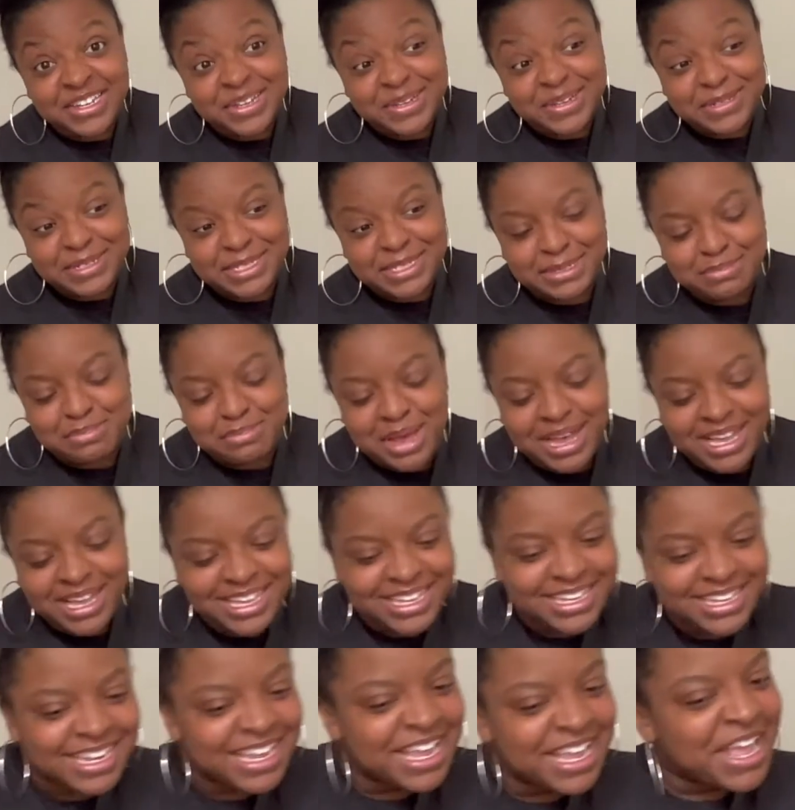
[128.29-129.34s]
else, but
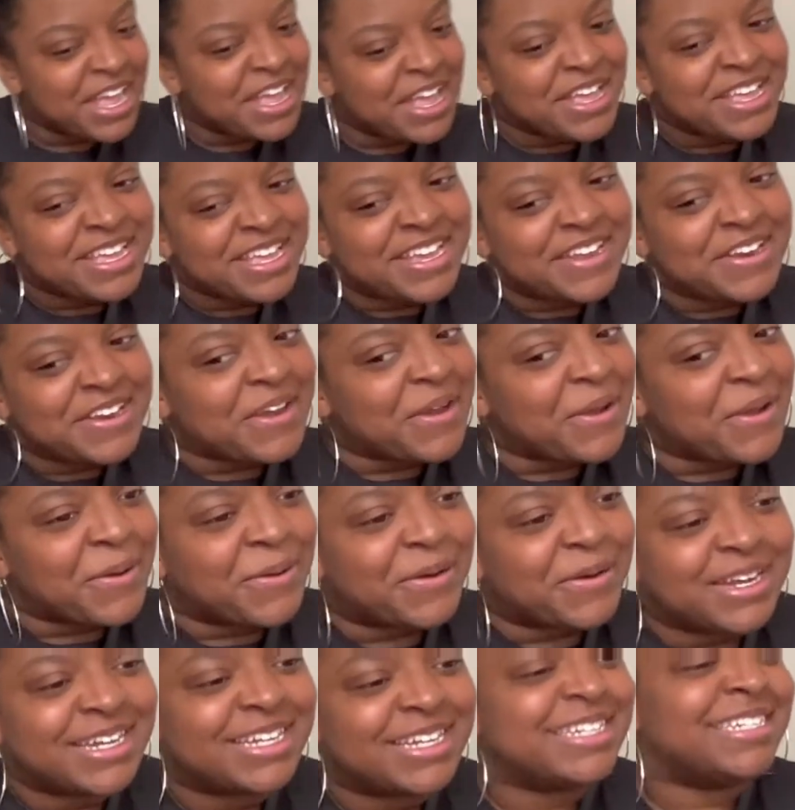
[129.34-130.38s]
you
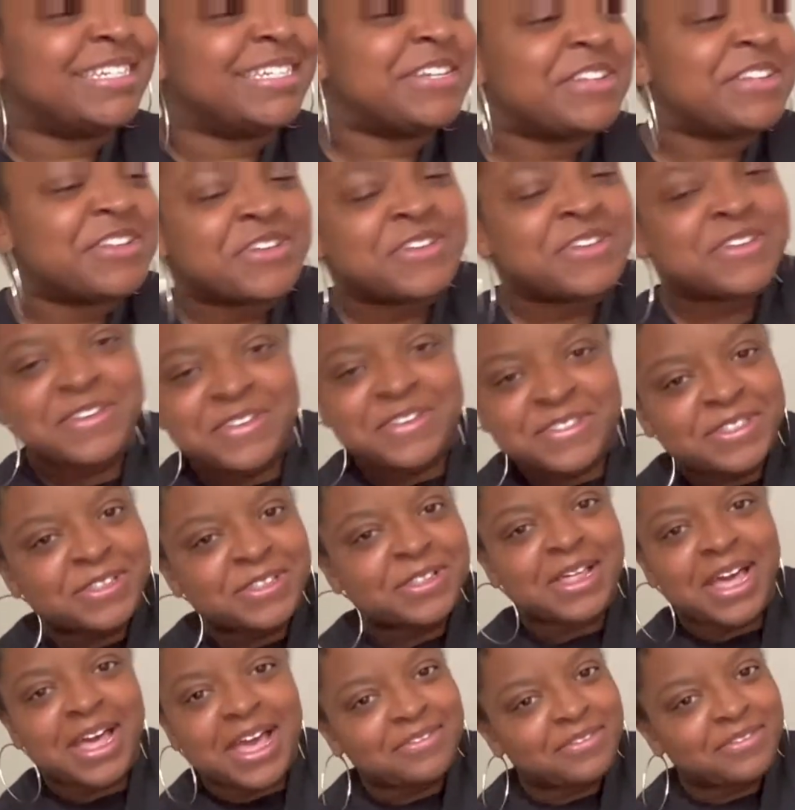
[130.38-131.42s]
know, the
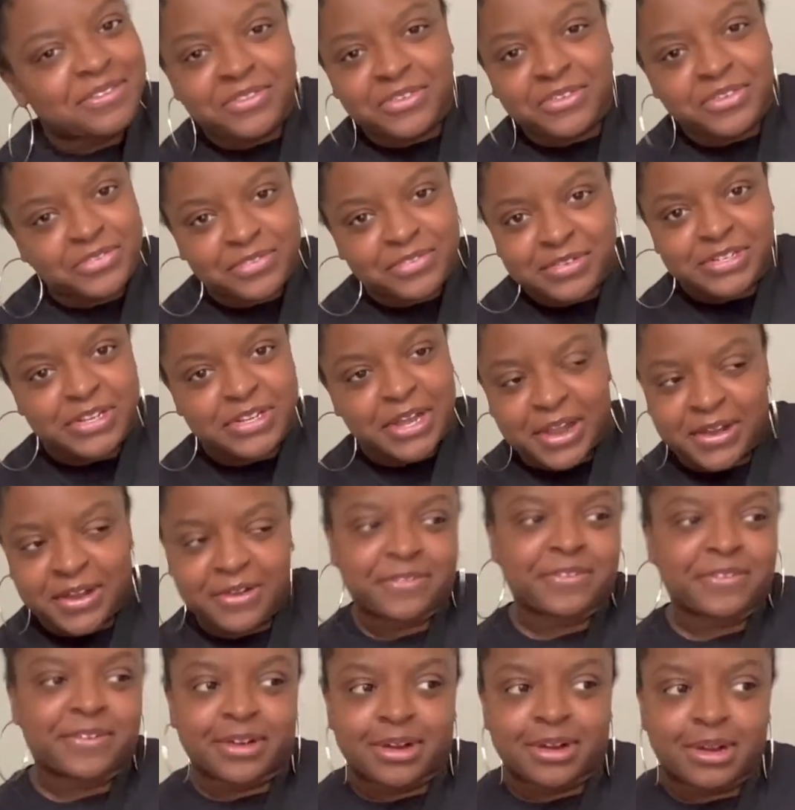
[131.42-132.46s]
life of a
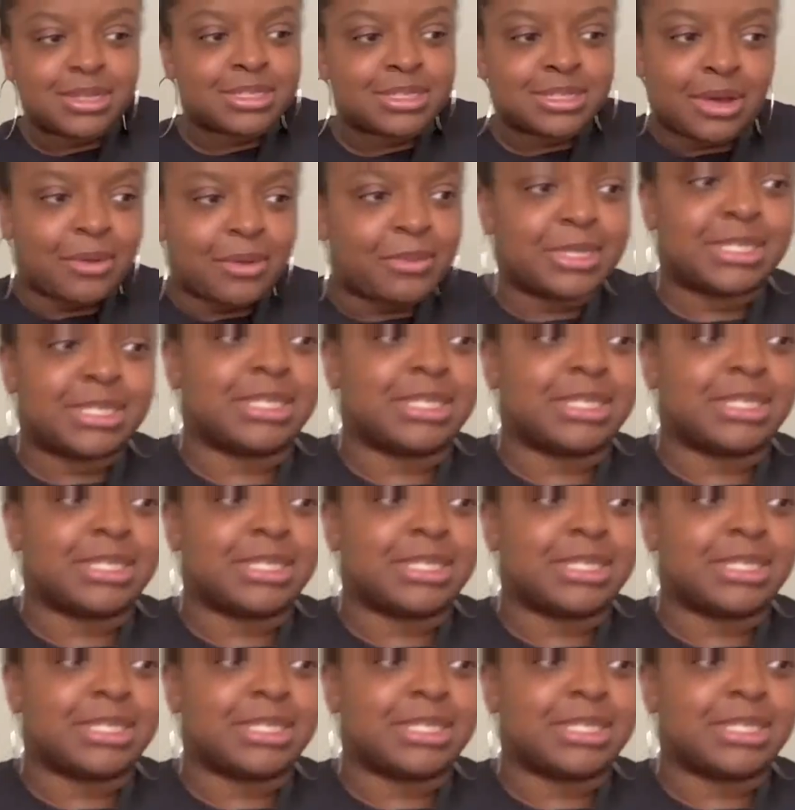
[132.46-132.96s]
photographer, it's always